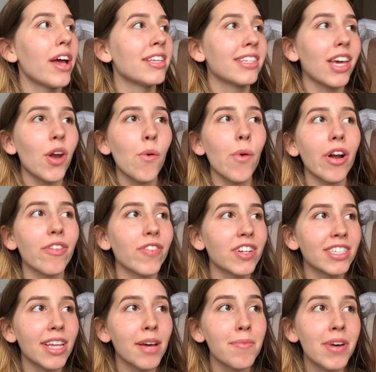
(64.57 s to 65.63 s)
is gonna work for
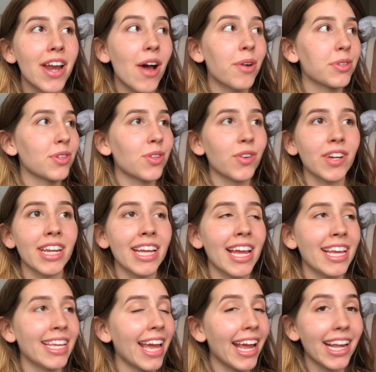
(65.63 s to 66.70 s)
someone else and they're gonna
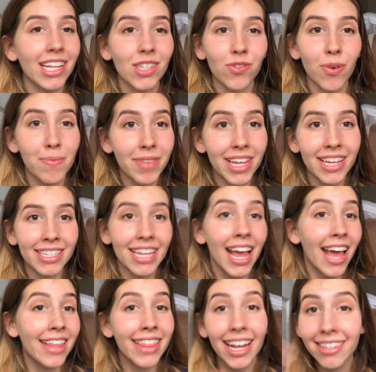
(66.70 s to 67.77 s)
get gains from this,
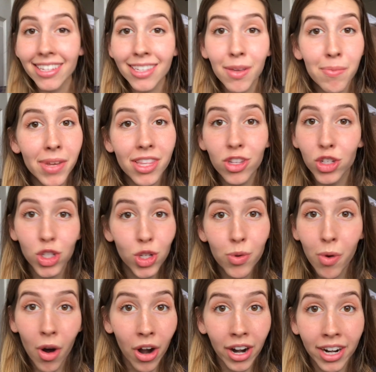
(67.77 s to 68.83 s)
that doesn't mean that
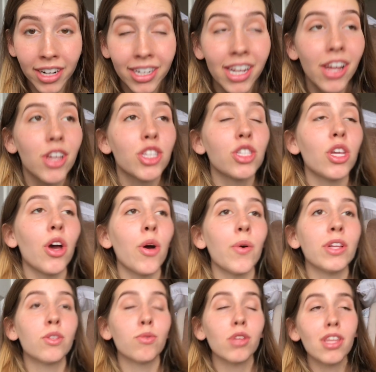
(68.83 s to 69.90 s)
you are. So
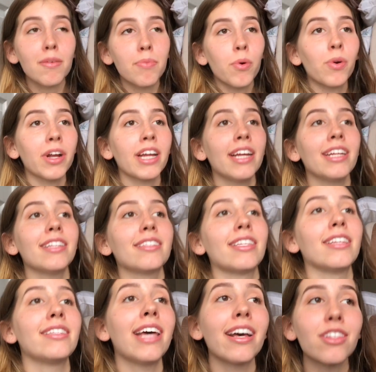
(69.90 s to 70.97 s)
it's really important
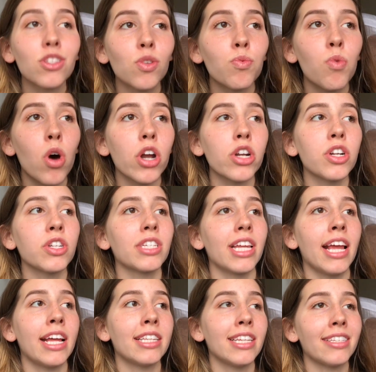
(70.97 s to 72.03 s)
to test the waters
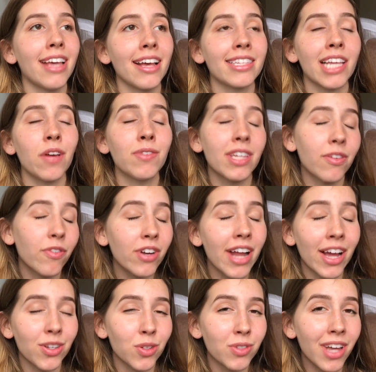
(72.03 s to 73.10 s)
and to test out different
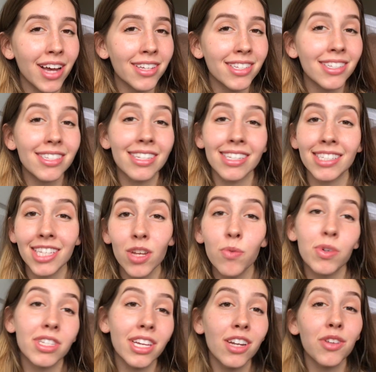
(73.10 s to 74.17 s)
exercises to see
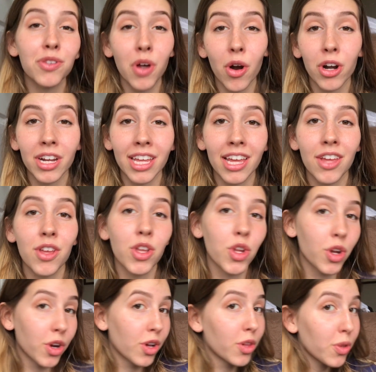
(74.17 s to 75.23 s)
what's gonna target
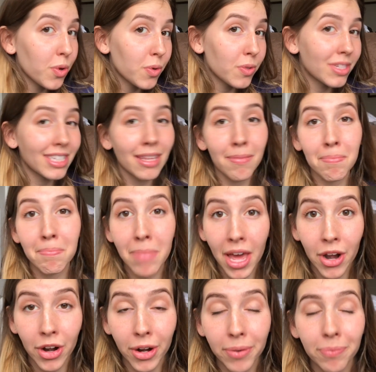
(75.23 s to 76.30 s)
your glutes
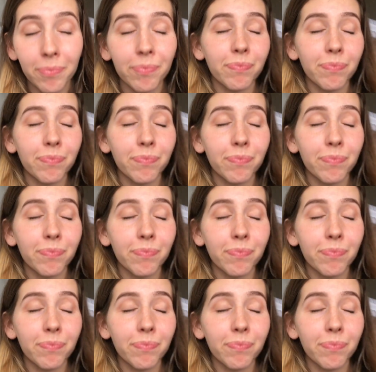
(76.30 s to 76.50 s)
better.